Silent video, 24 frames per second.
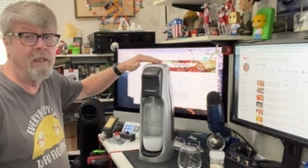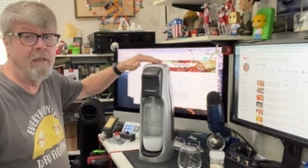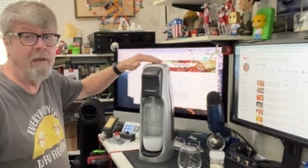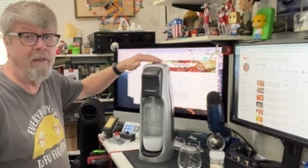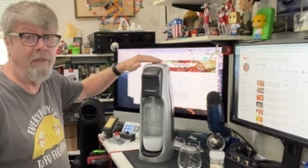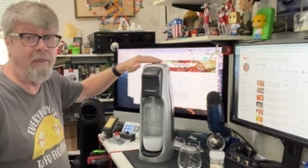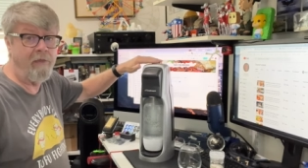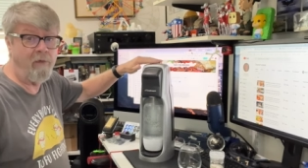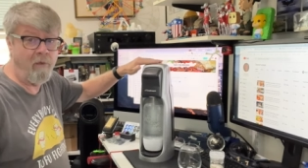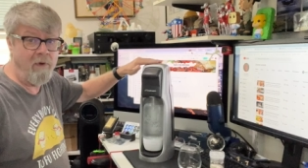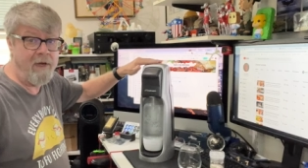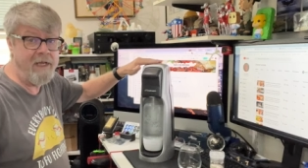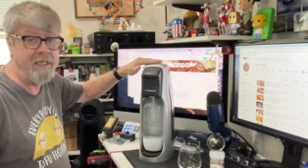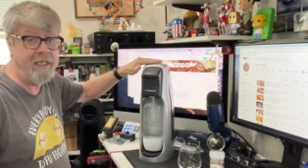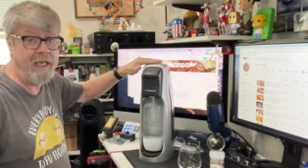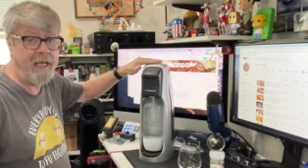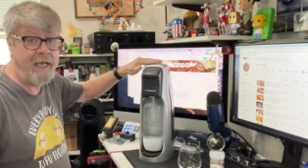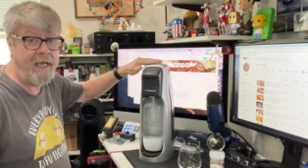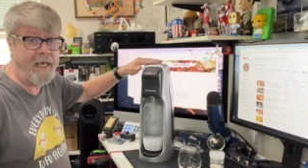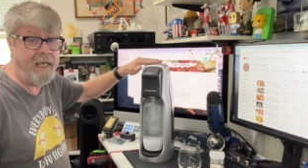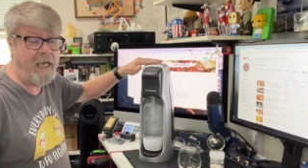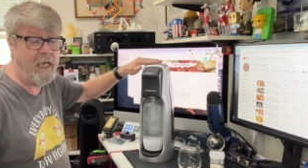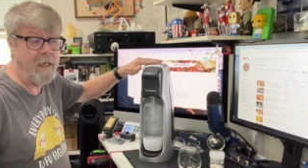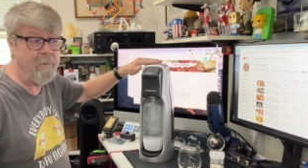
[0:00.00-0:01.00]
three
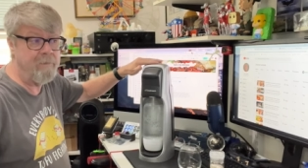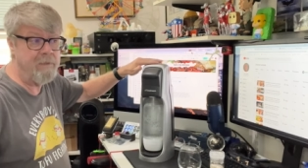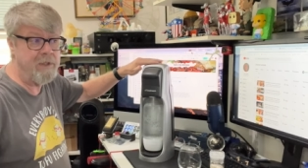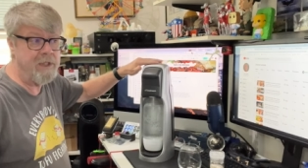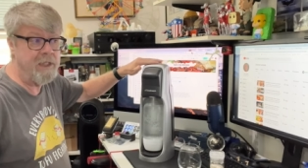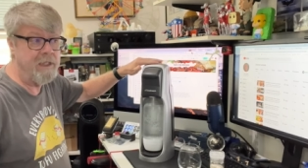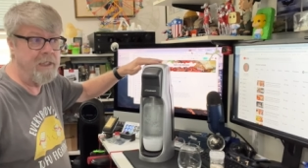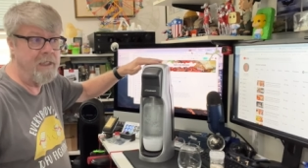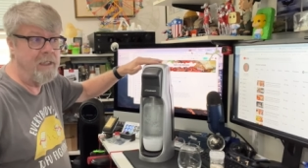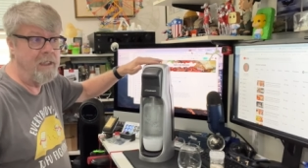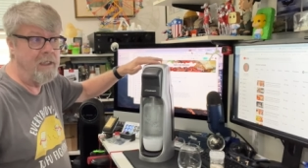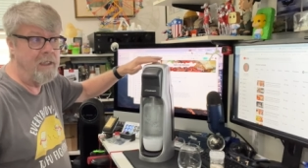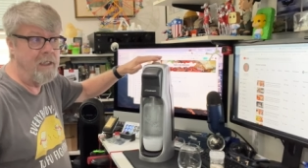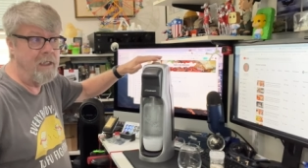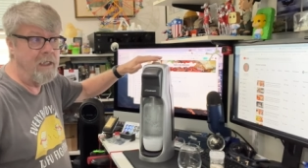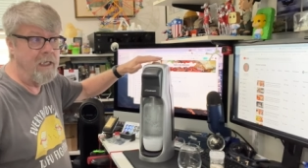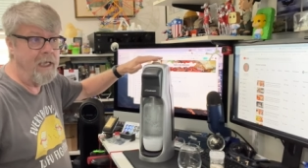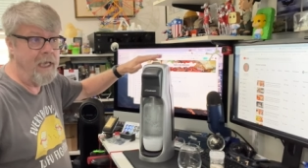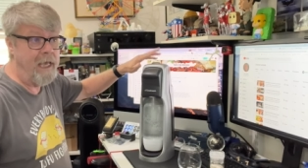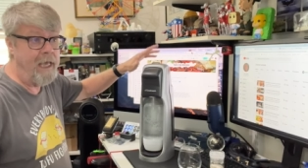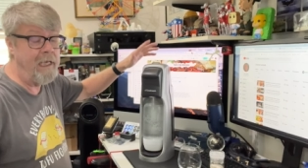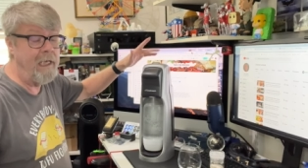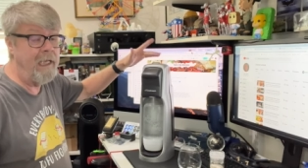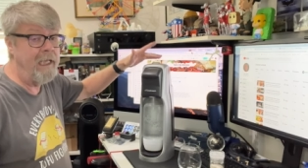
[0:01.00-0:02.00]
times,
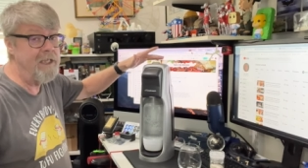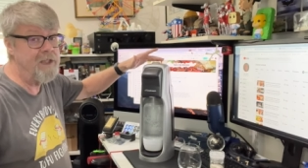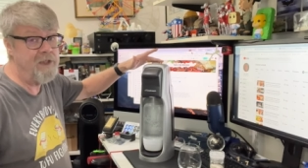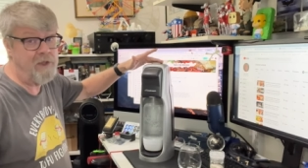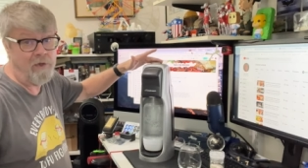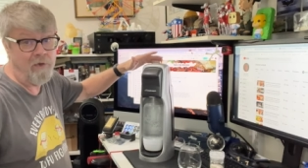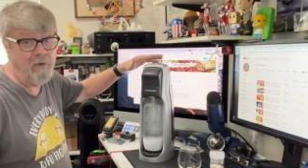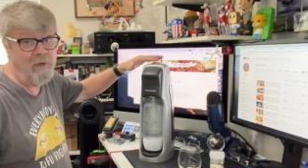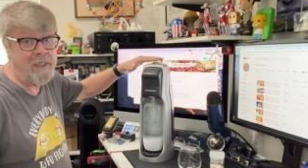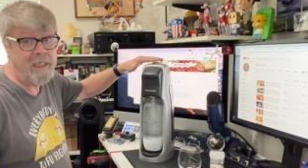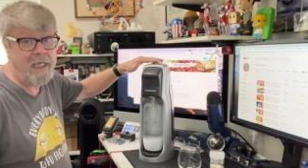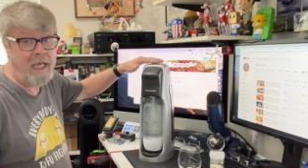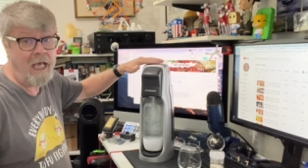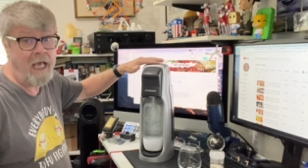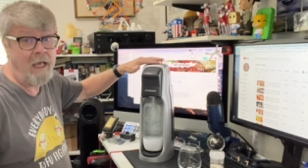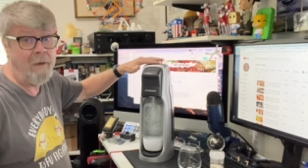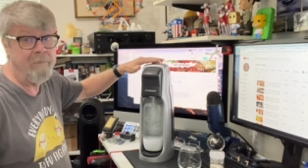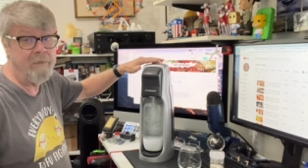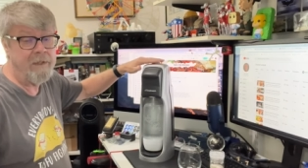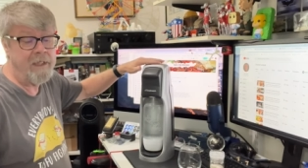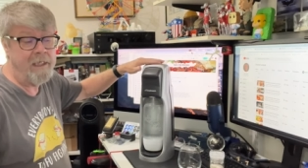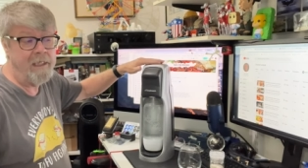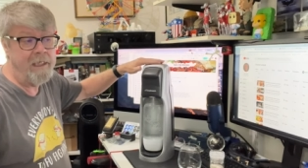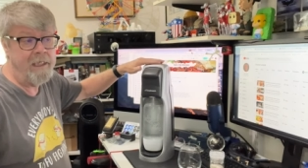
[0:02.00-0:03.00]
at least three
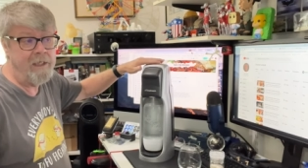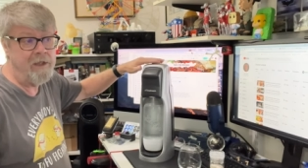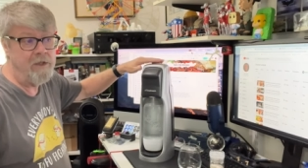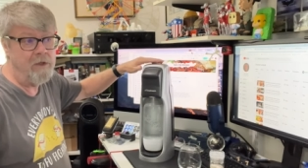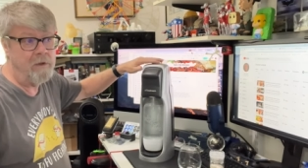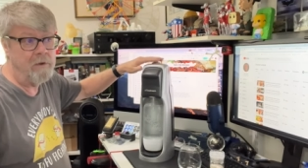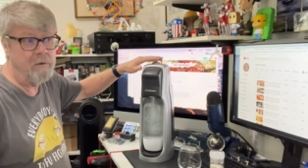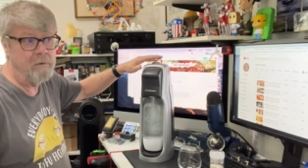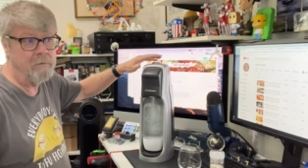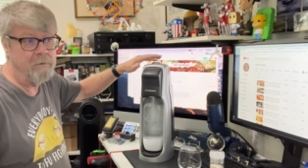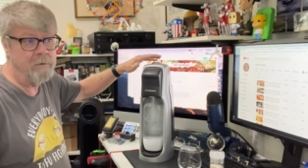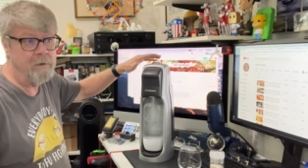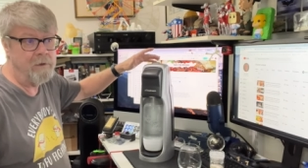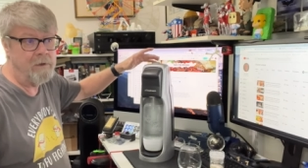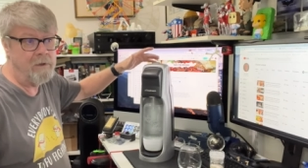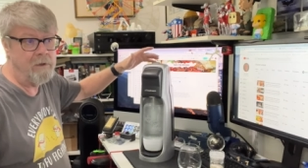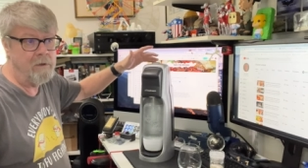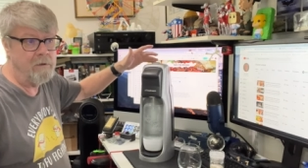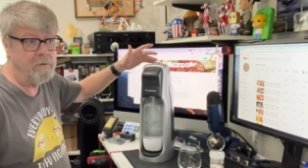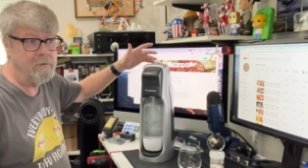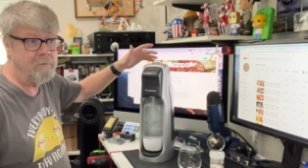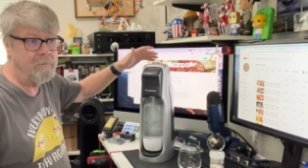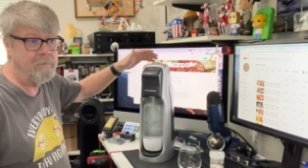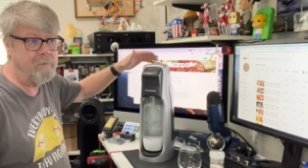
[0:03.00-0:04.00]
times, and then you'll
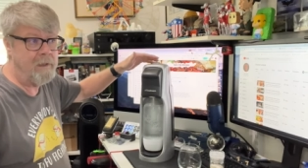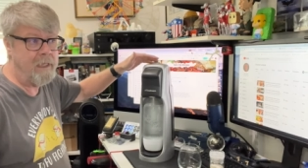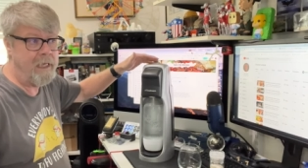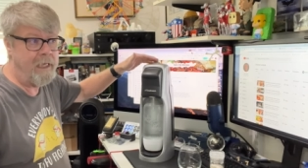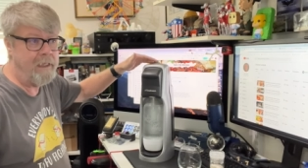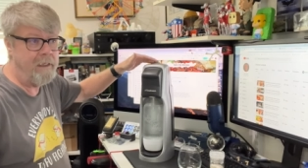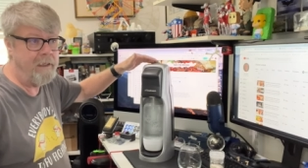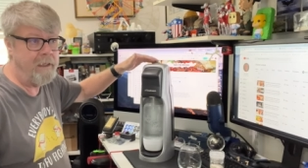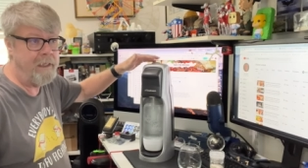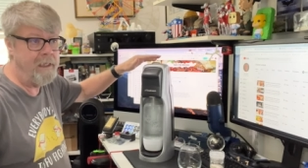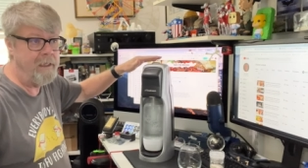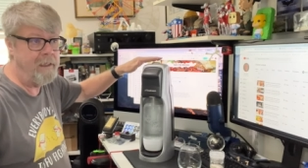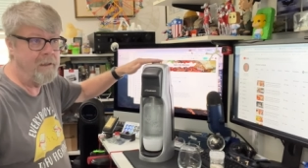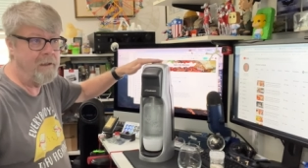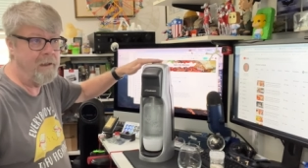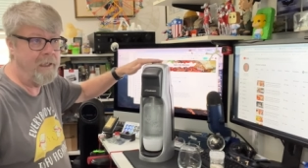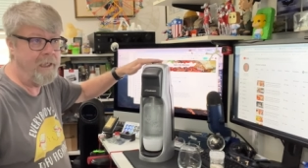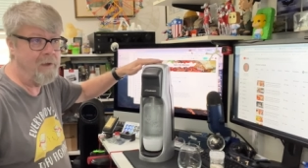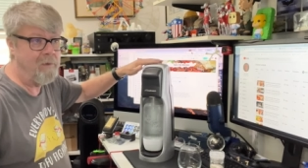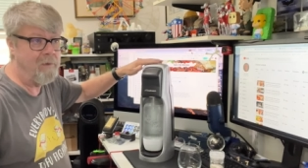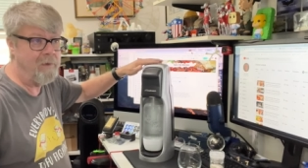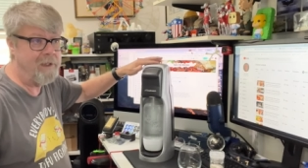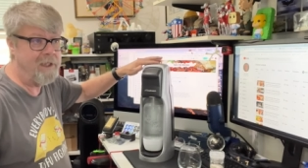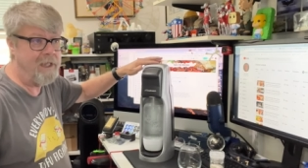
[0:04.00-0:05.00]
you'll kind of get
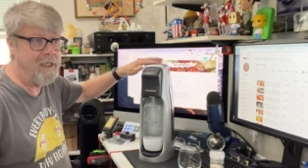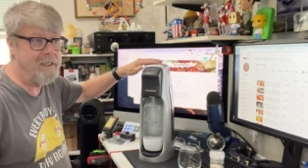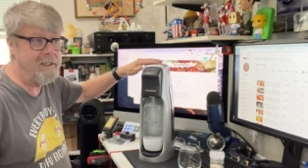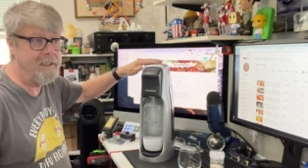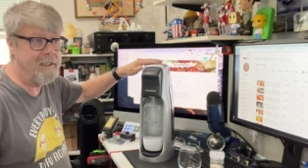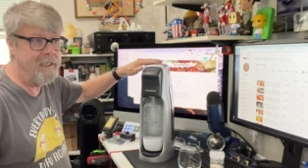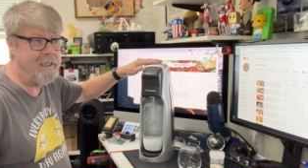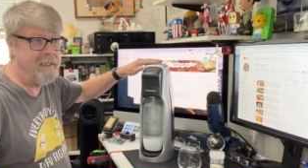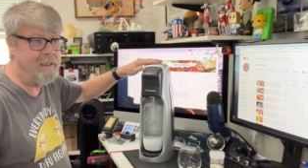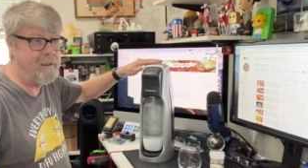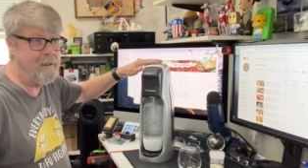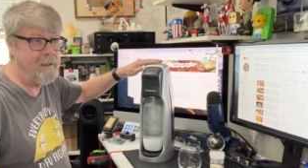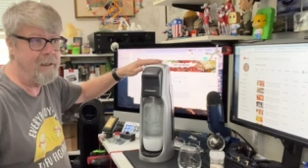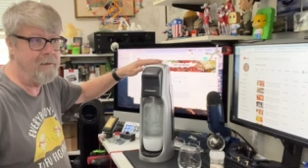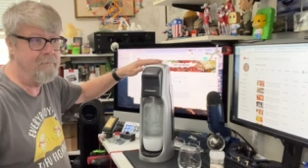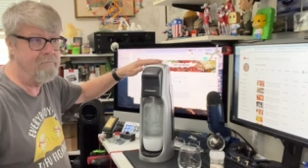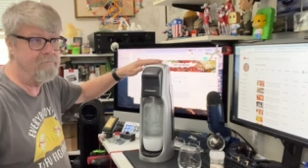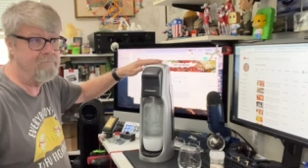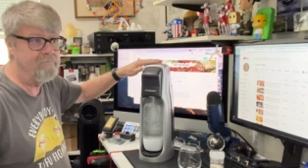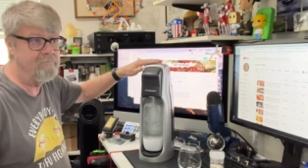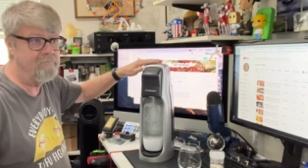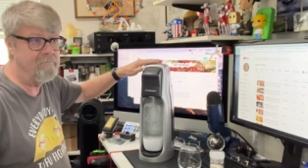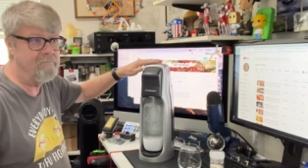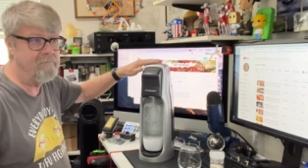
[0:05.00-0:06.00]
like what they say,
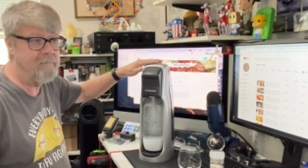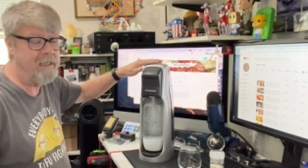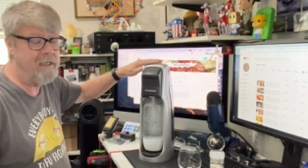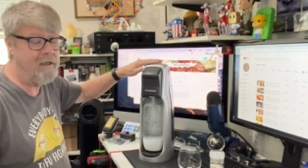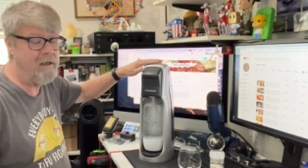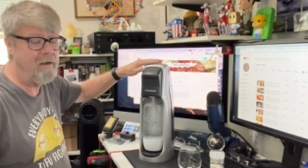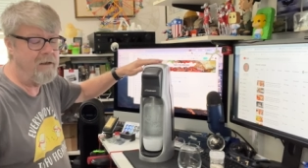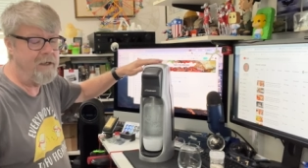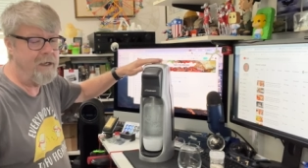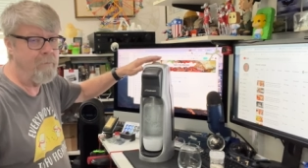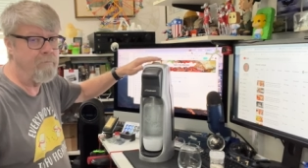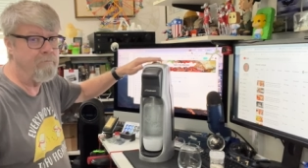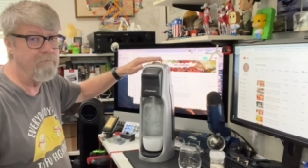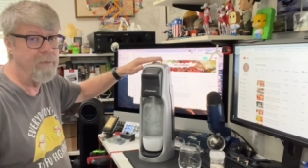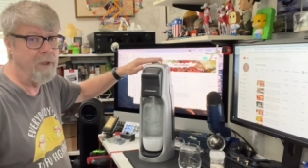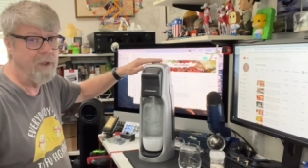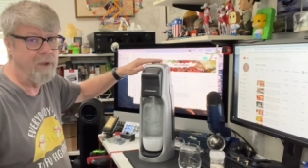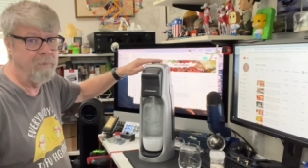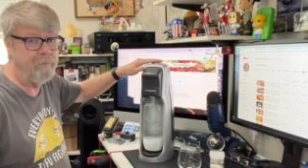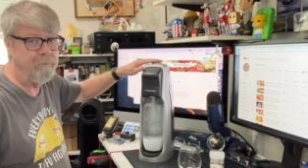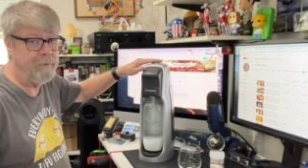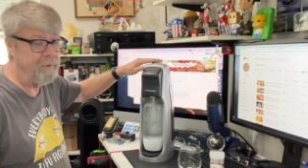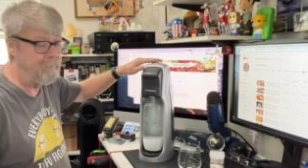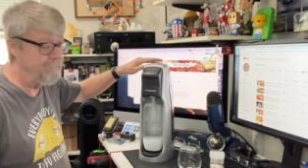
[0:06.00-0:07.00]
they call it a
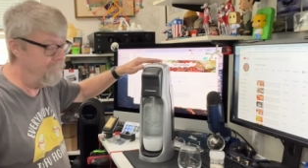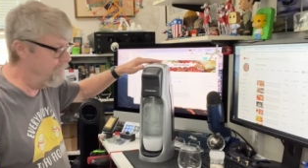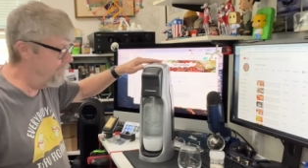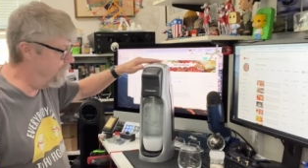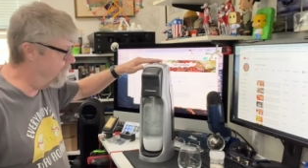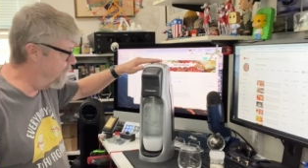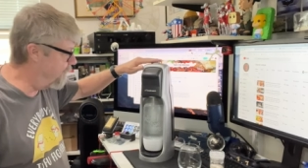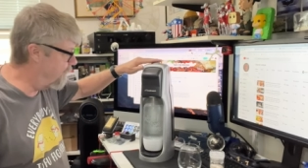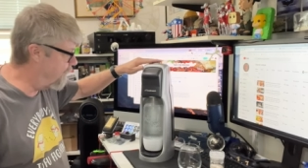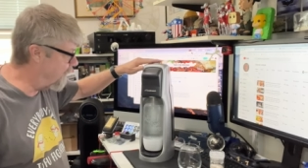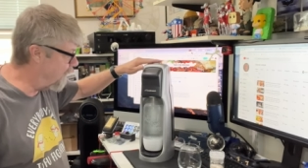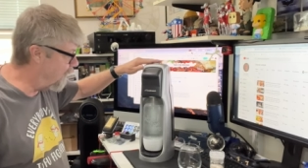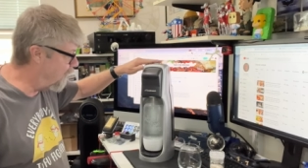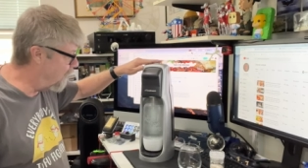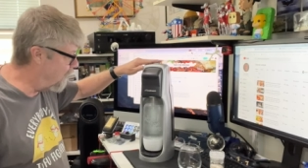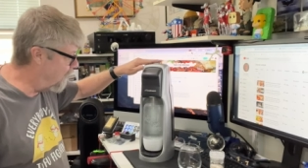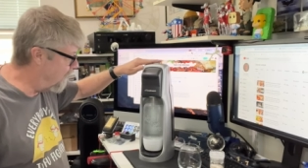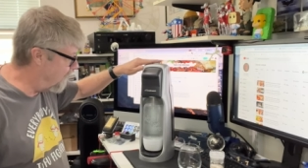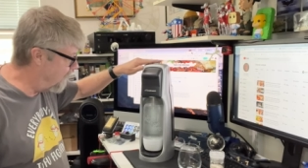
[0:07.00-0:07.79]
burp. So